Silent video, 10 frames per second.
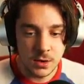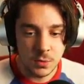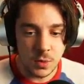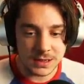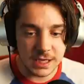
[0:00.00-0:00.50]

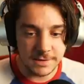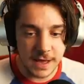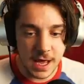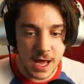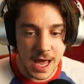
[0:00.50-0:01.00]
What the
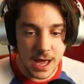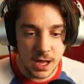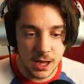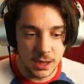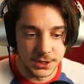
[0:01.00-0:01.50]

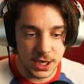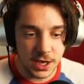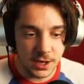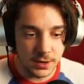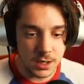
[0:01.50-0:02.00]
hell,
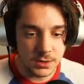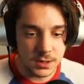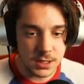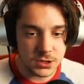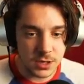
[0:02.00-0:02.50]
dude? Are you
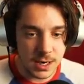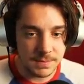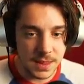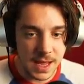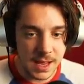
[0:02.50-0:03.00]
gonna drop
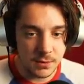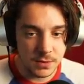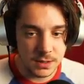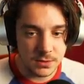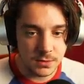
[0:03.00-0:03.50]
that, will
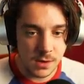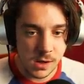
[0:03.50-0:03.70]
you?